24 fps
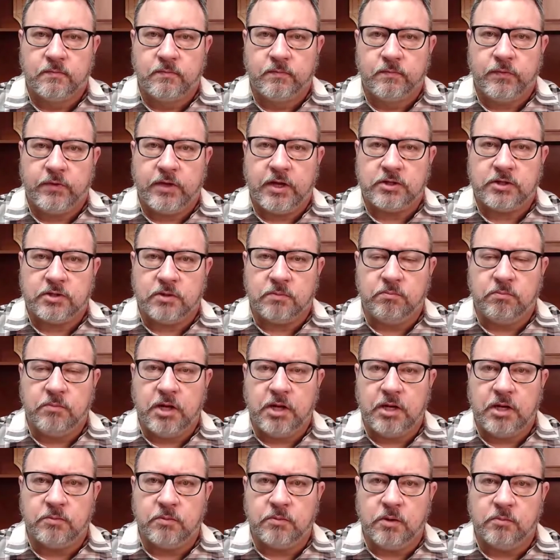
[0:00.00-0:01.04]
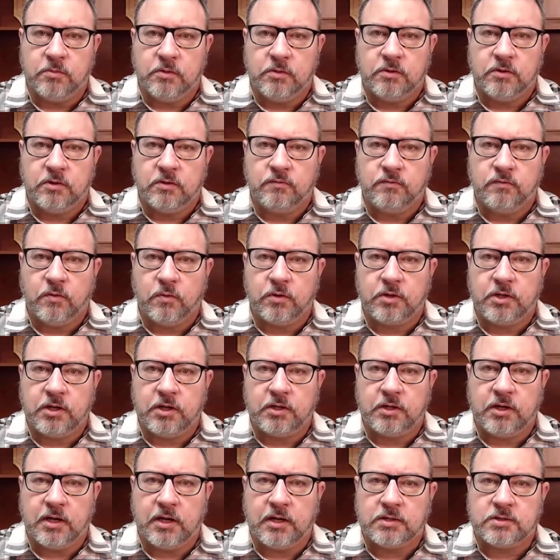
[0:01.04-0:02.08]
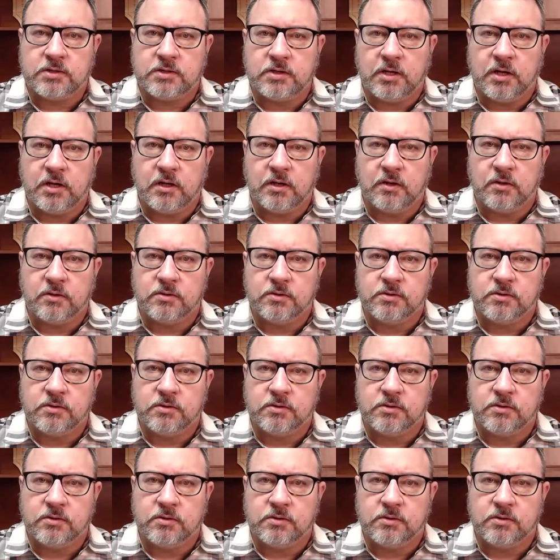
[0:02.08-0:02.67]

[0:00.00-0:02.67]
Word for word: That's a minimum of $14,000.